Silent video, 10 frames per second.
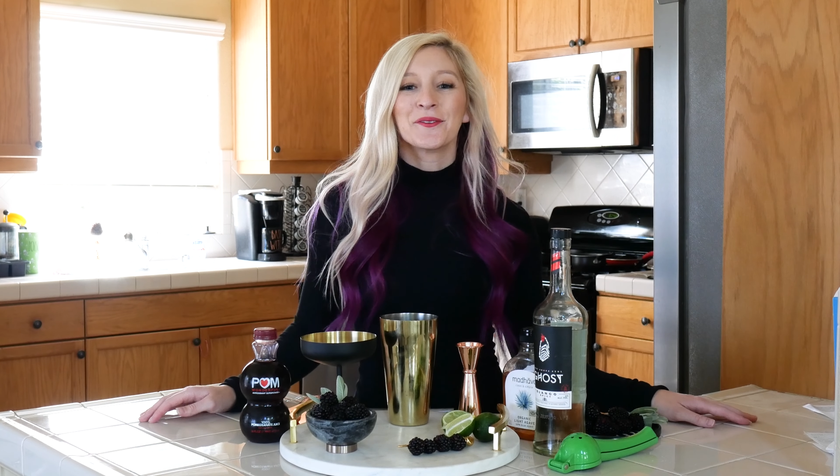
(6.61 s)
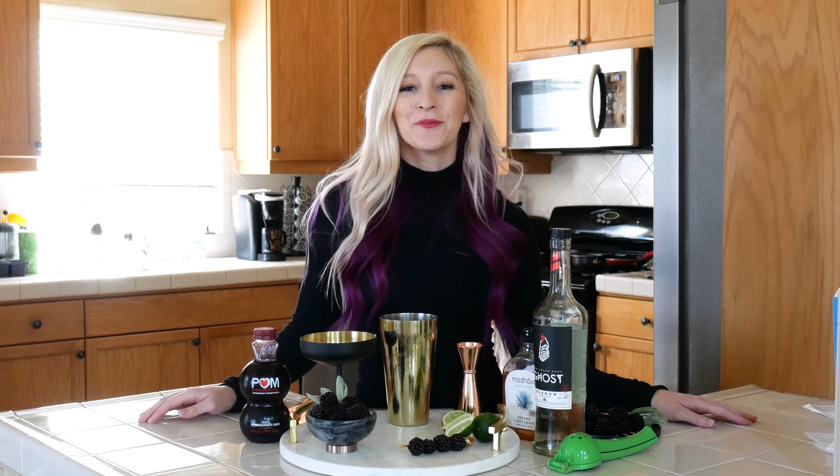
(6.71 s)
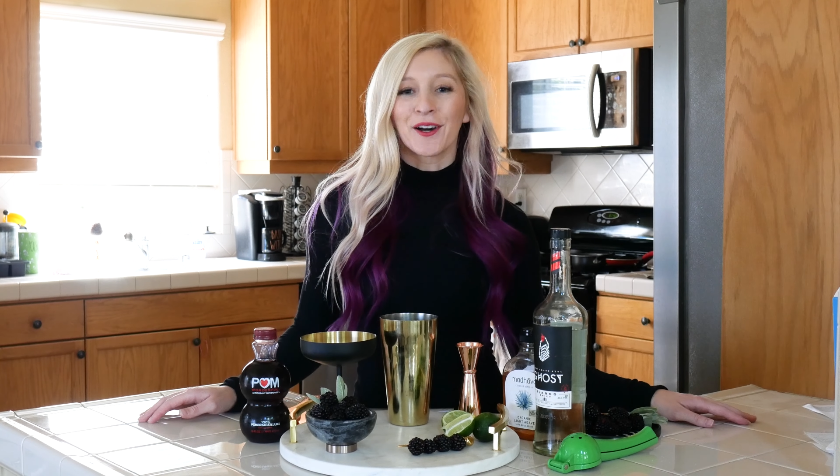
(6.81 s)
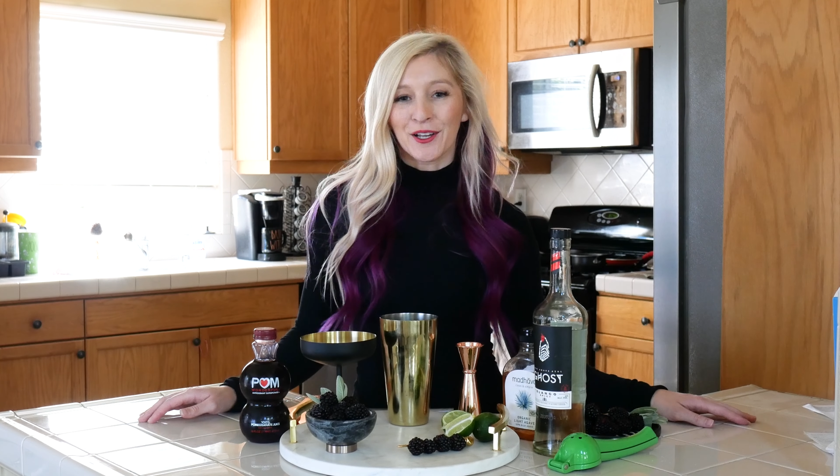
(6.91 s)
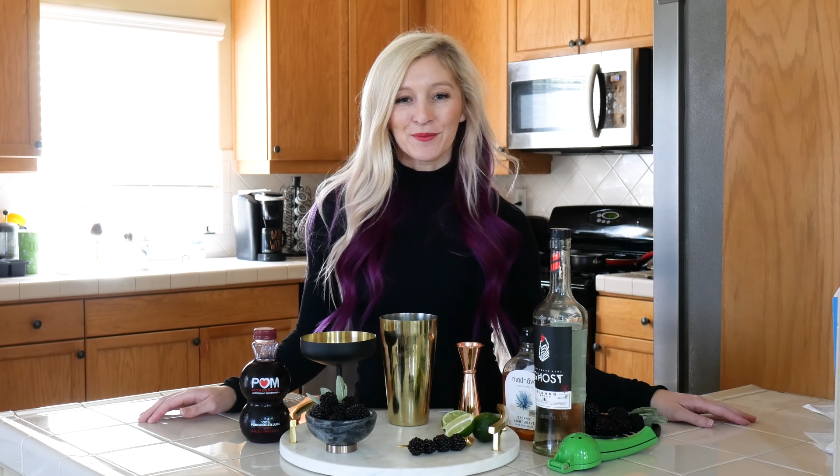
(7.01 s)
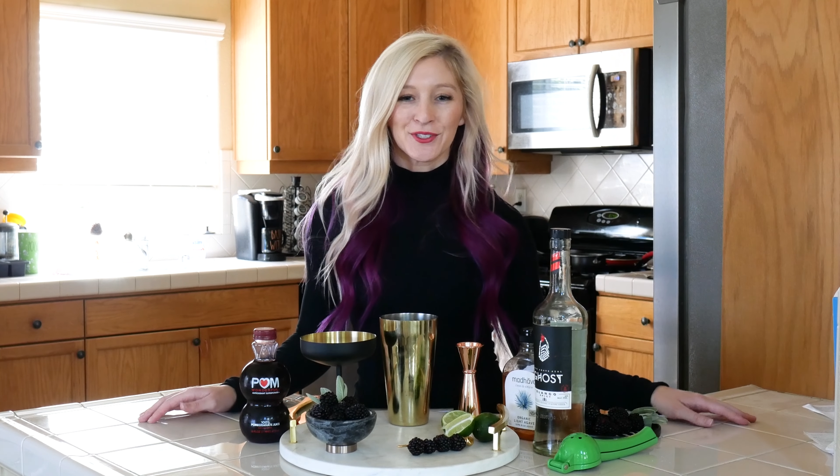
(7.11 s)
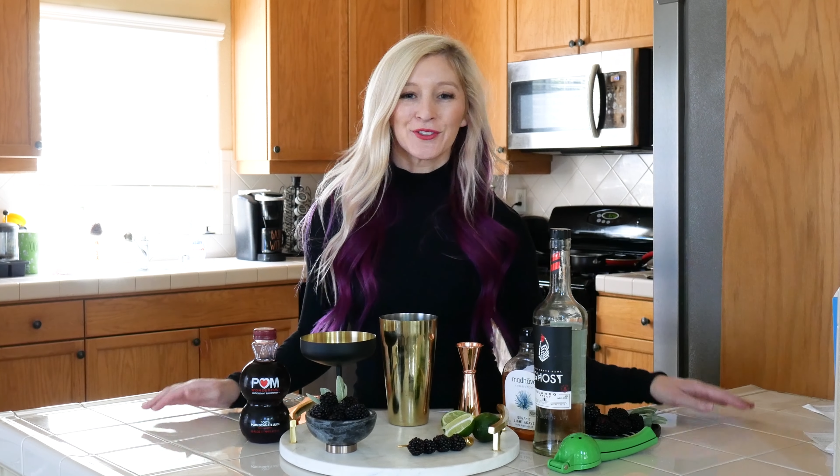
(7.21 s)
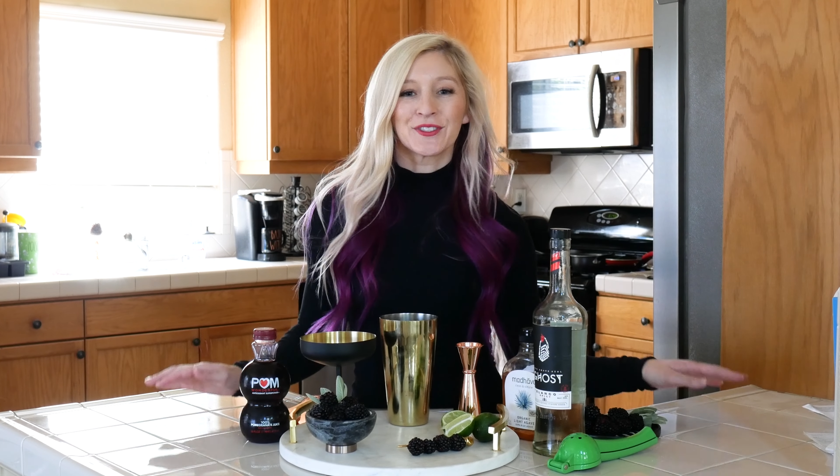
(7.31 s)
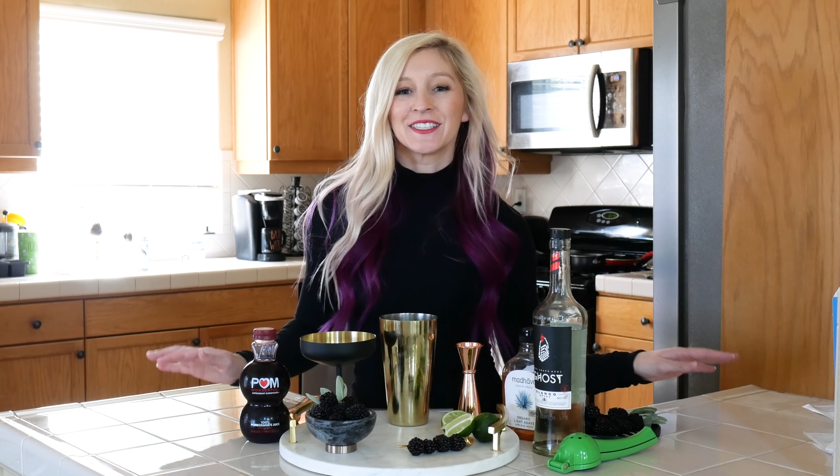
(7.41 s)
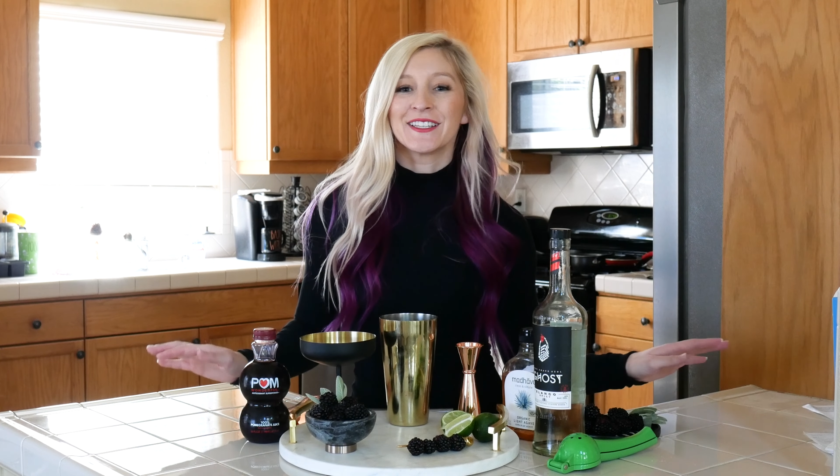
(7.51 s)
and welcome to
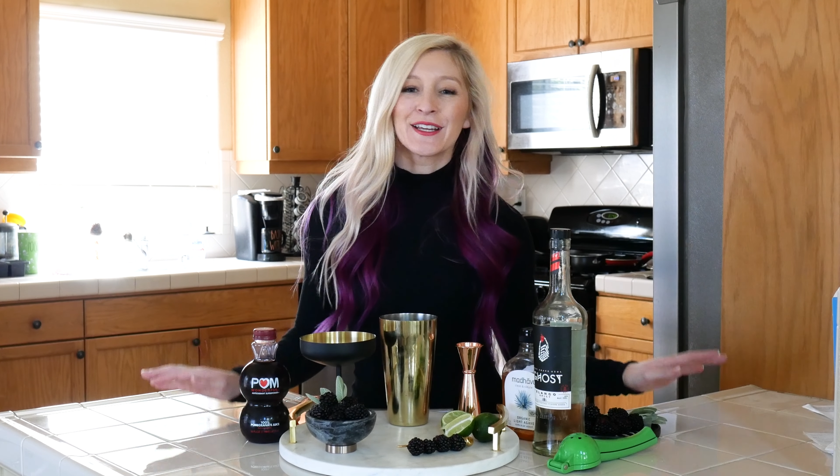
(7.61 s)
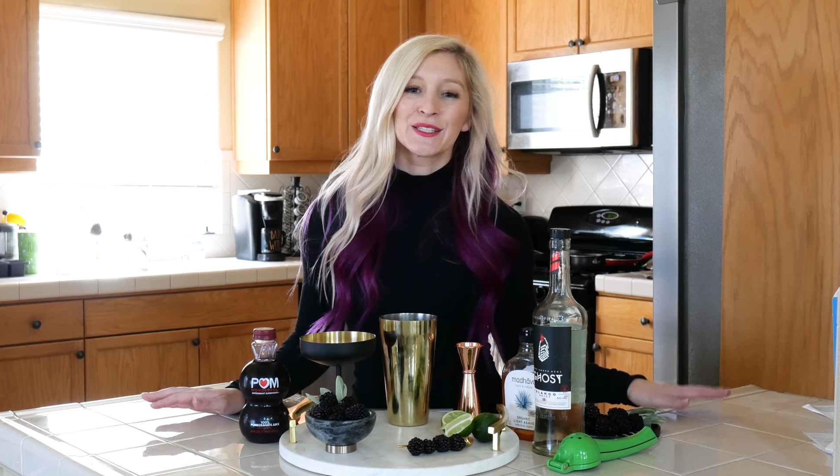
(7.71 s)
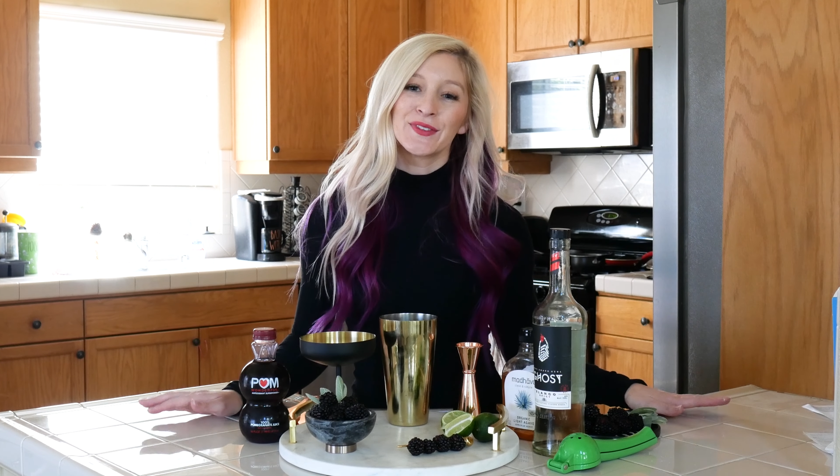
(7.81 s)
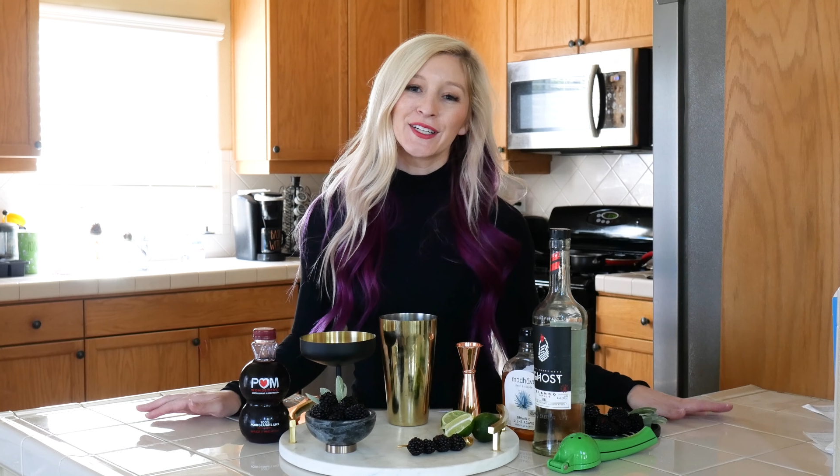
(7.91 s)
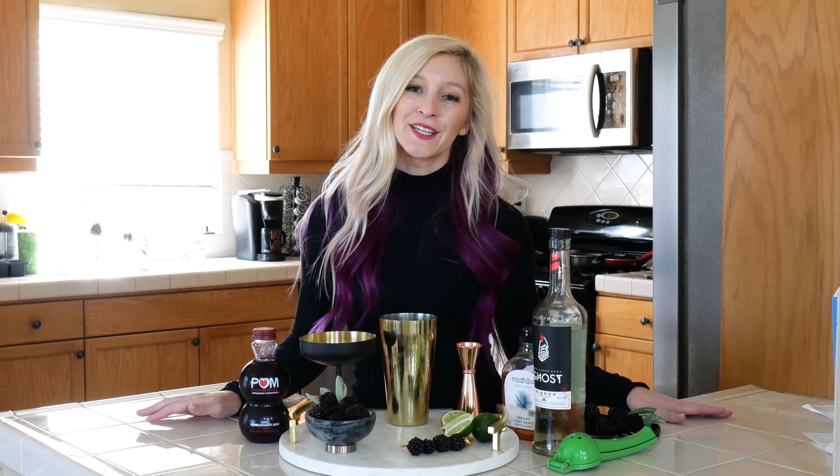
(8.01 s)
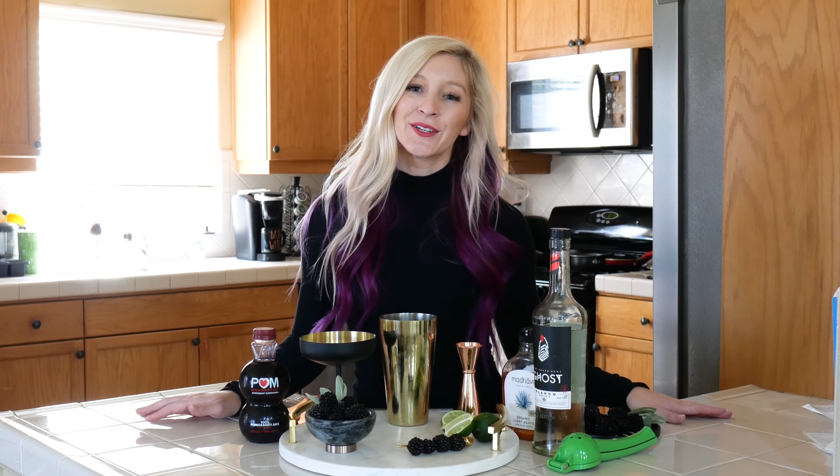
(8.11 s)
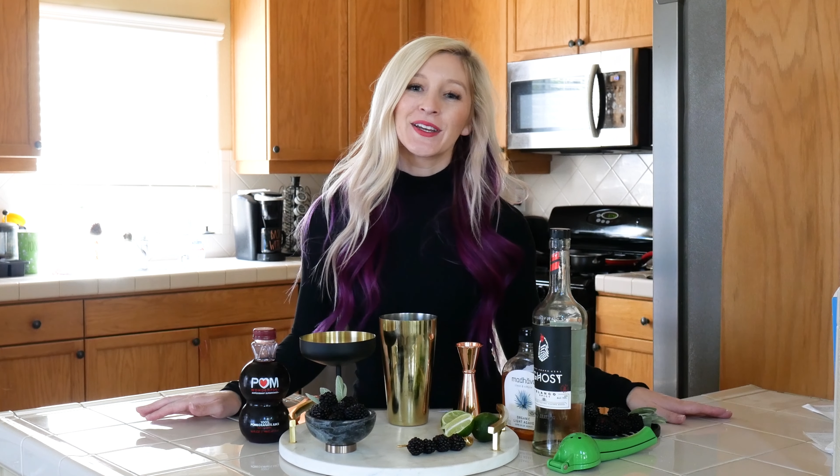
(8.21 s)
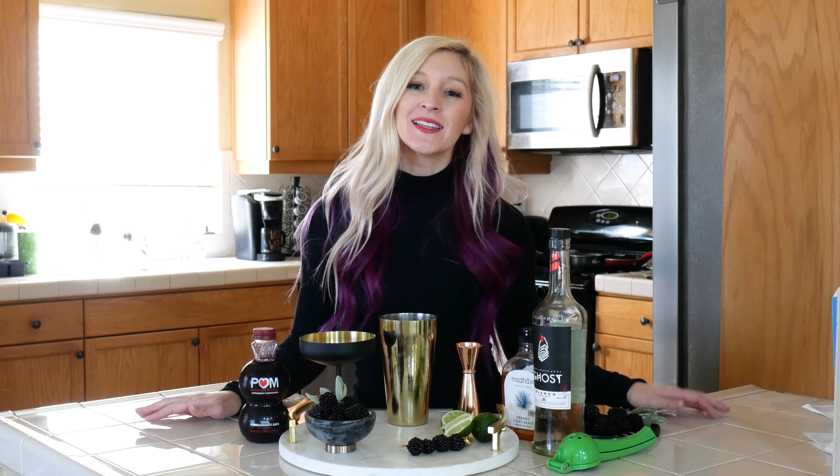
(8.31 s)
today's video.